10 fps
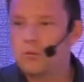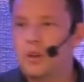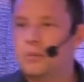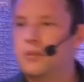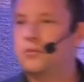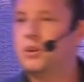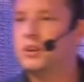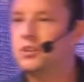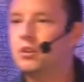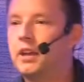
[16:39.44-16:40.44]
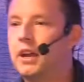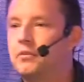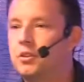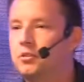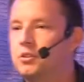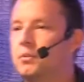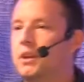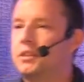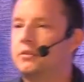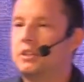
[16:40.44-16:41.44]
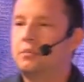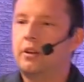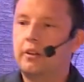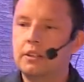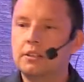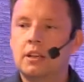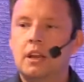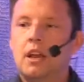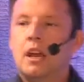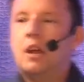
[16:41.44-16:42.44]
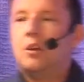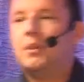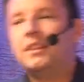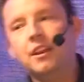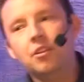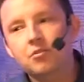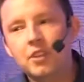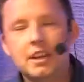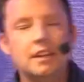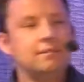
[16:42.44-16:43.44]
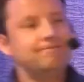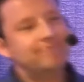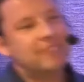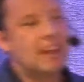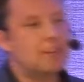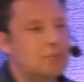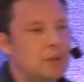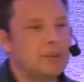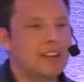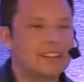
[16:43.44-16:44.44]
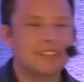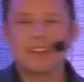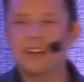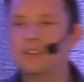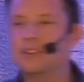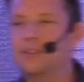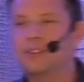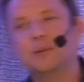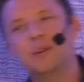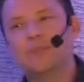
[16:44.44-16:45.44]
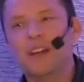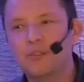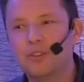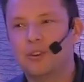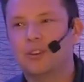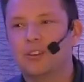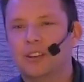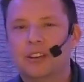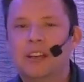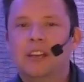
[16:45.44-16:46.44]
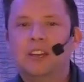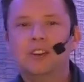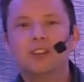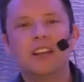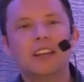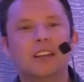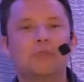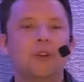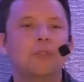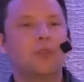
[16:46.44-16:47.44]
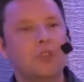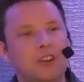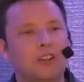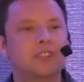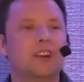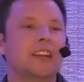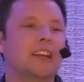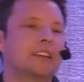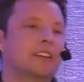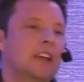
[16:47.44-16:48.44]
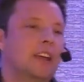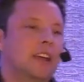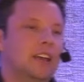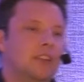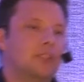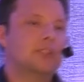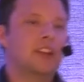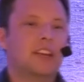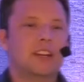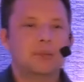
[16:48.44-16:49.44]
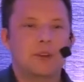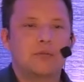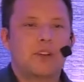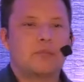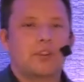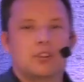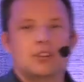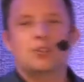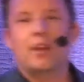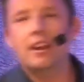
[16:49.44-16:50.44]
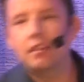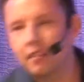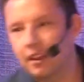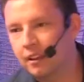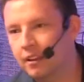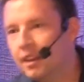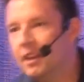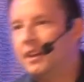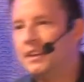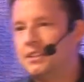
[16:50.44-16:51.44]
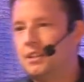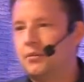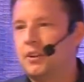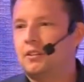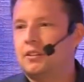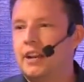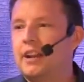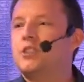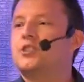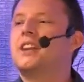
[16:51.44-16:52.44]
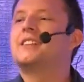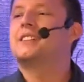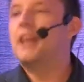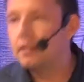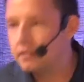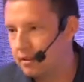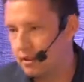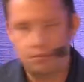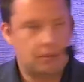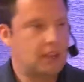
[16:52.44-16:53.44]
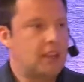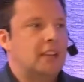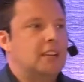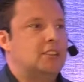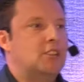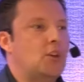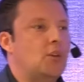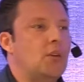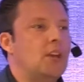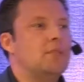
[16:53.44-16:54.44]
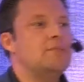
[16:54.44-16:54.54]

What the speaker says: above 40 years old. They have a huge amount of experience, but they don't really have people that can sell to a 25-year-old. Trying to get a 40-year-old trying to get a 25-year-old to do anything is difficult, let alone trying to sell to them. So